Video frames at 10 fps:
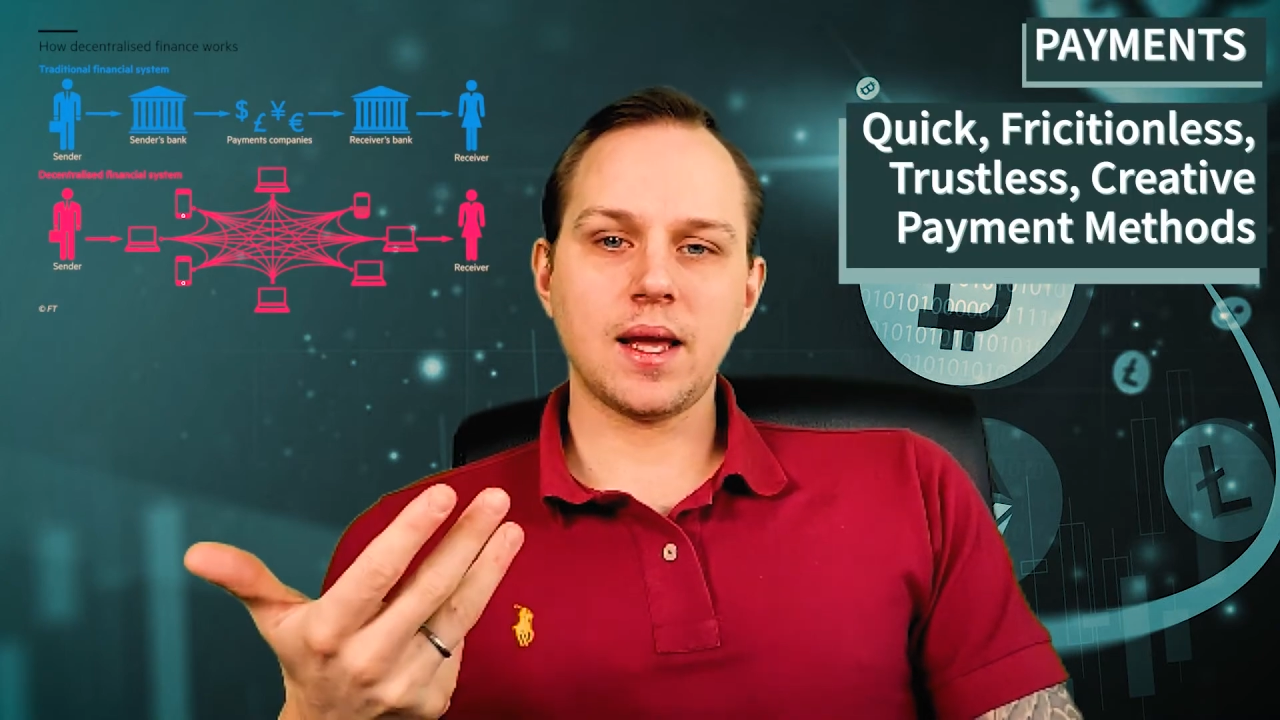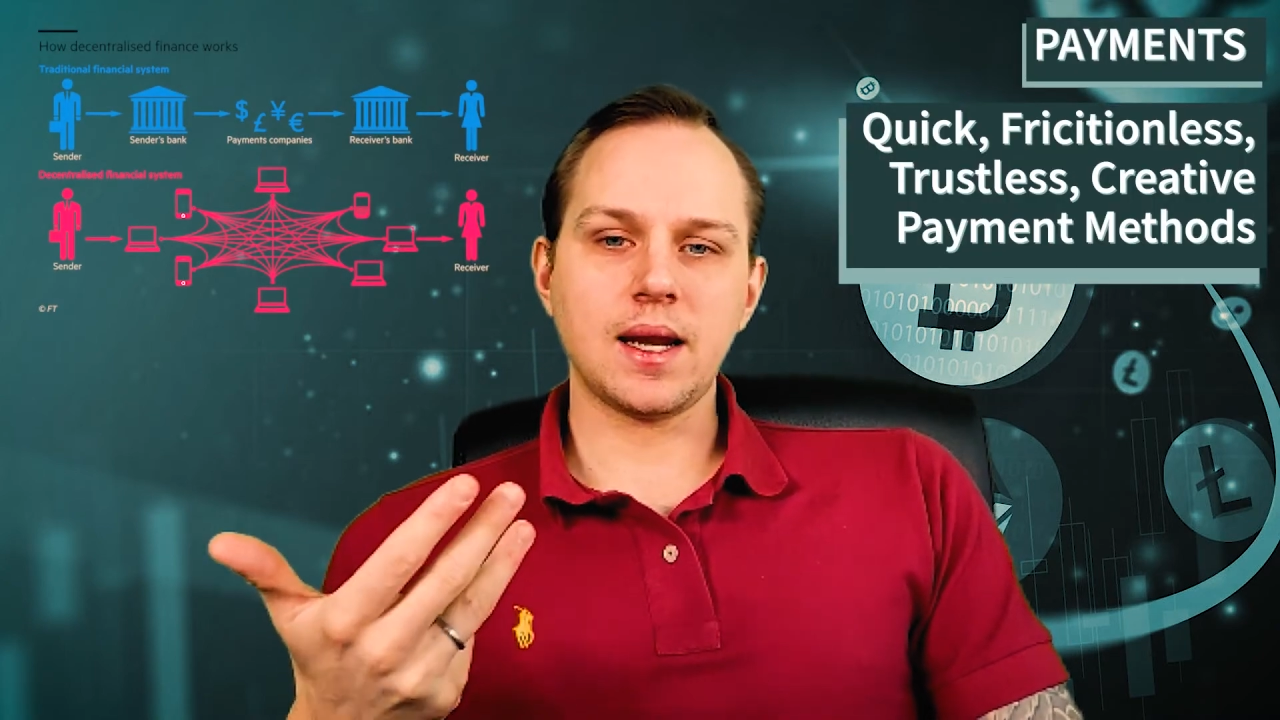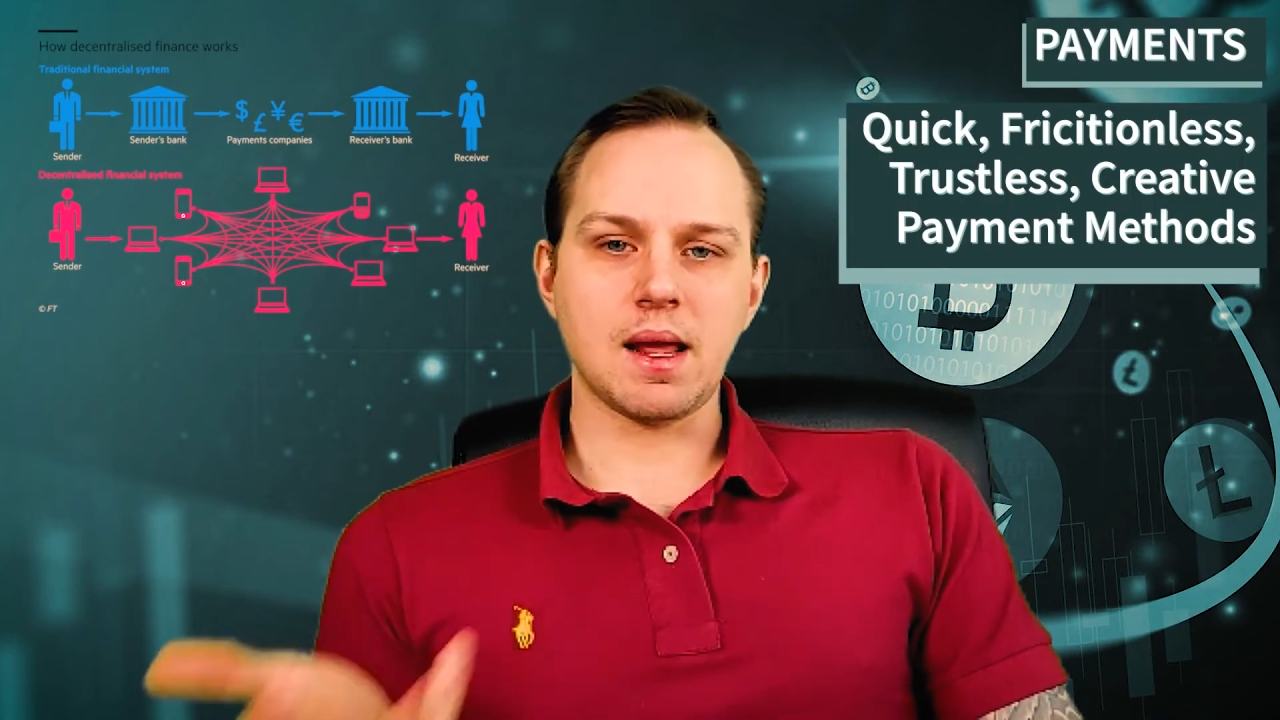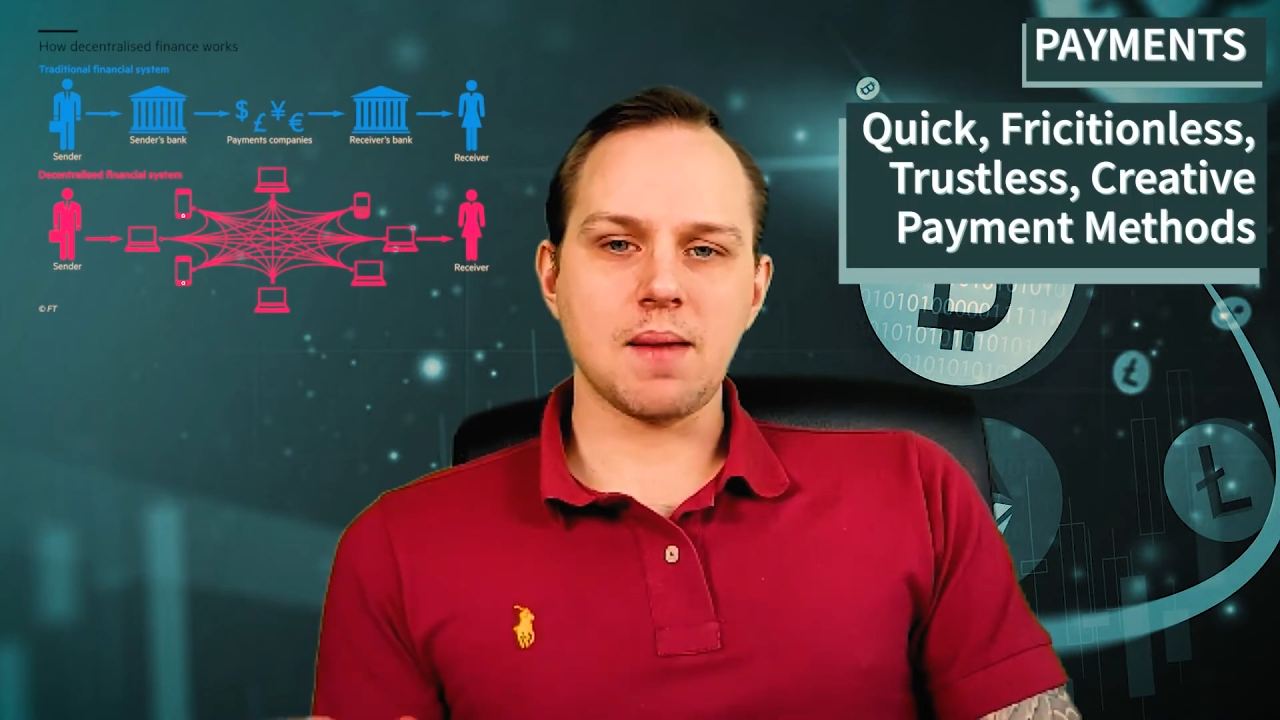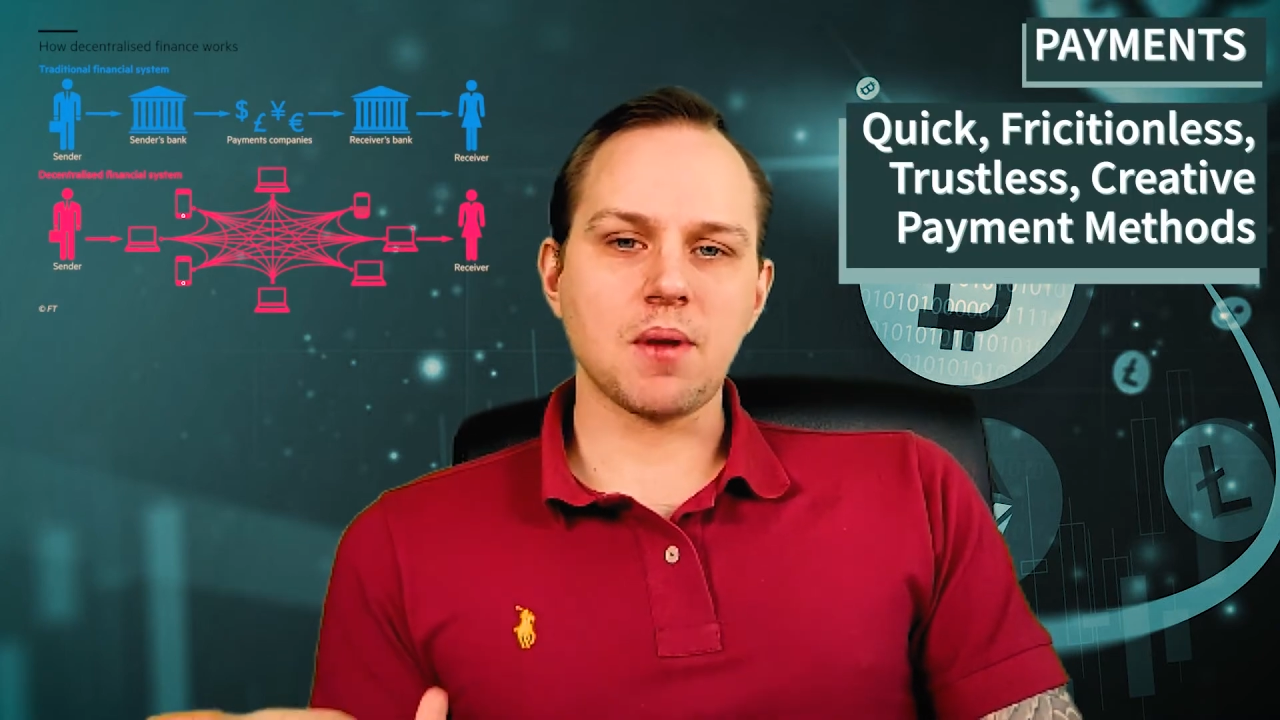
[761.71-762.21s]

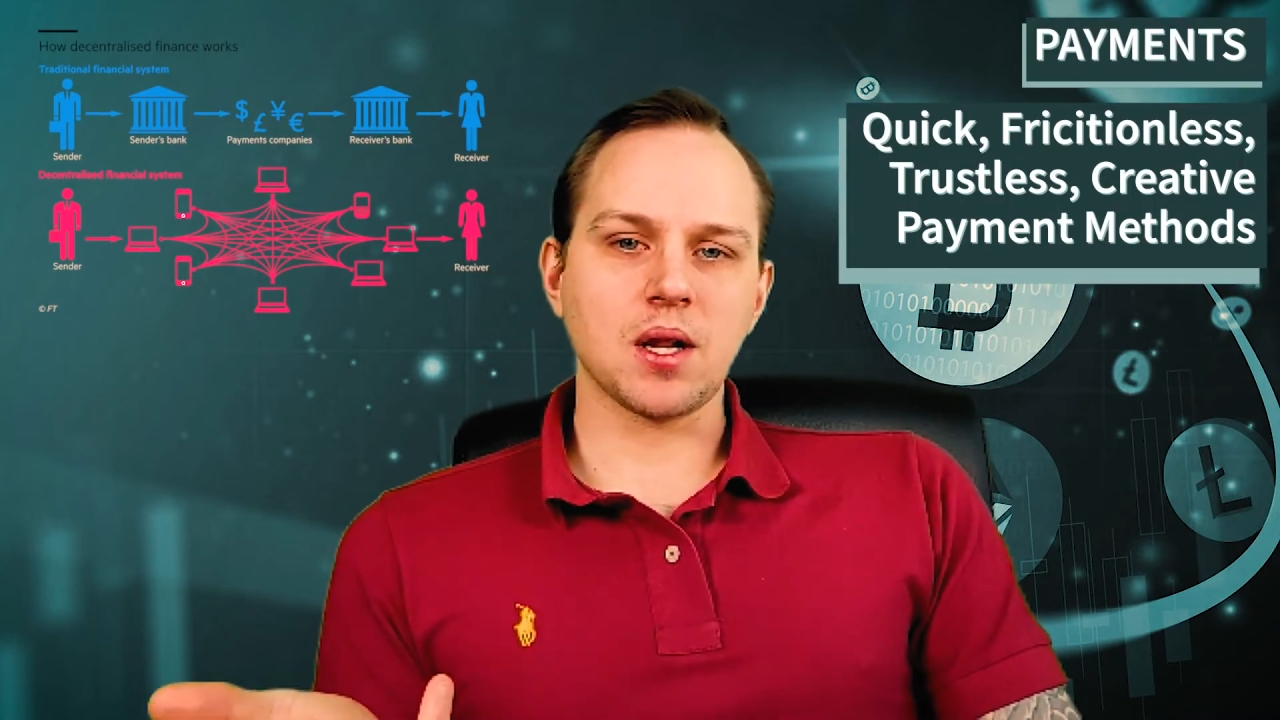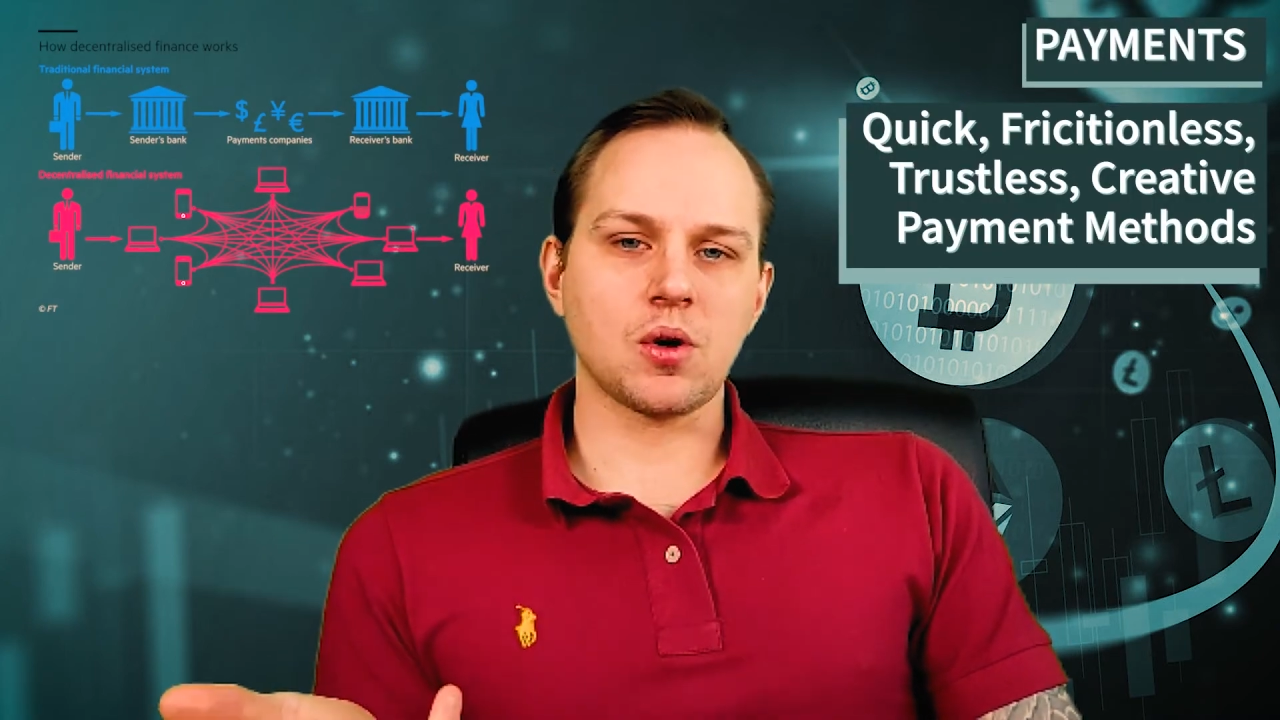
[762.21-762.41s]
enable